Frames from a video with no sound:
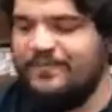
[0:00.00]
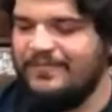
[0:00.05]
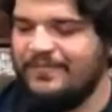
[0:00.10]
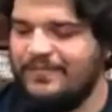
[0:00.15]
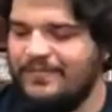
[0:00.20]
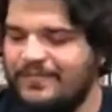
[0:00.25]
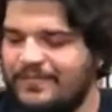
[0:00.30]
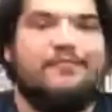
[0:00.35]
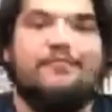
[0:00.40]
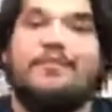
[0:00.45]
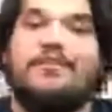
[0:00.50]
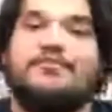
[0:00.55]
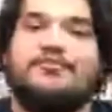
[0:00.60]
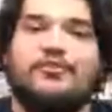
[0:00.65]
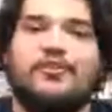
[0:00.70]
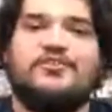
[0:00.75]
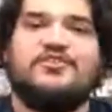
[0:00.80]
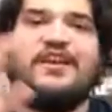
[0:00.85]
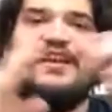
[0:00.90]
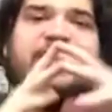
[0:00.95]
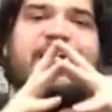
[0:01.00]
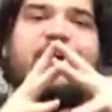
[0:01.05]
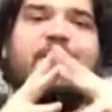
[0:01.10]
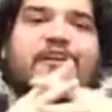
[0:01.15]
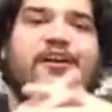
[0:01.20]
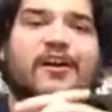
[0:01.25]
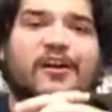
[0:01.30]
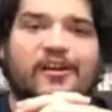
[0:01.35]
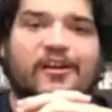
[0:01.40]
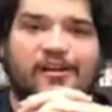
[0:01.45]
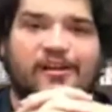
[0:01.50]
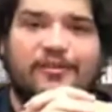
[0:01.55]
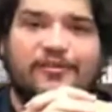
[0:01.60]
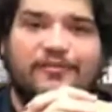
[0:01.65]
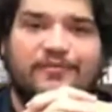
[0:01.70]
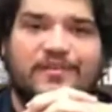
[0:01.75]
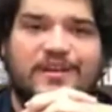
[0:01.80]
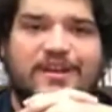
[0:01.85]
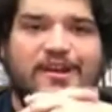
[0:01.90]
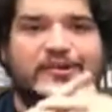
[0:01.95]
be sure to check out our other
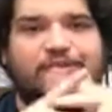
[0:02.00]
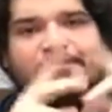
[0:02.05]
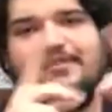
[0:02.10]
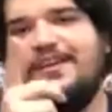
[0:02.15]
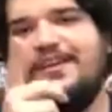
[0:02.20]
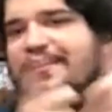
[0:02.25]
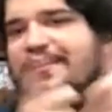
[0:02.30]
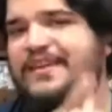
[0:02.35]
videos, Game